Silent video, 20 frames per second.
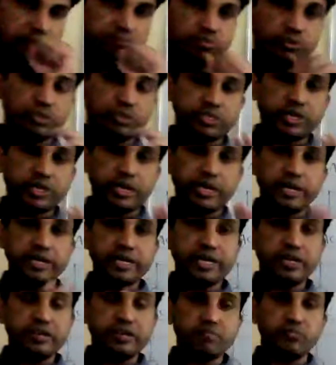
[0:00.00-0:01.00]
both current
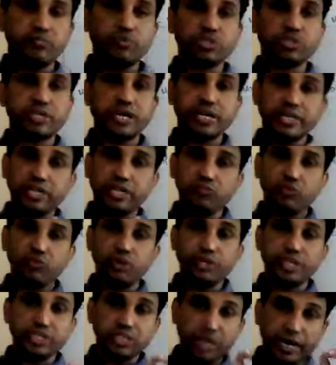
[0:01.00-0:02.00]
and
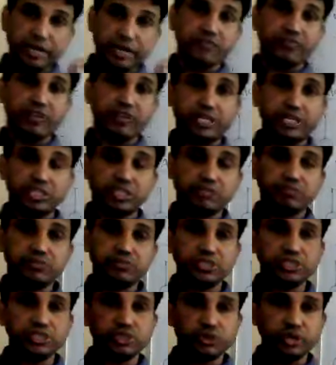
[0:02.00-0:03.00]
voltage are in phase,
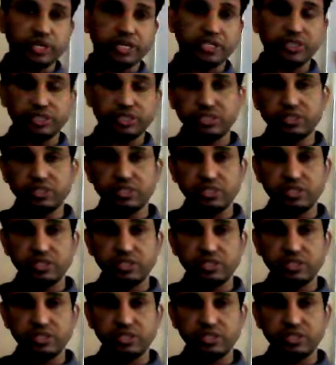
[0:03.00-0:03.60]
means 0 degrees.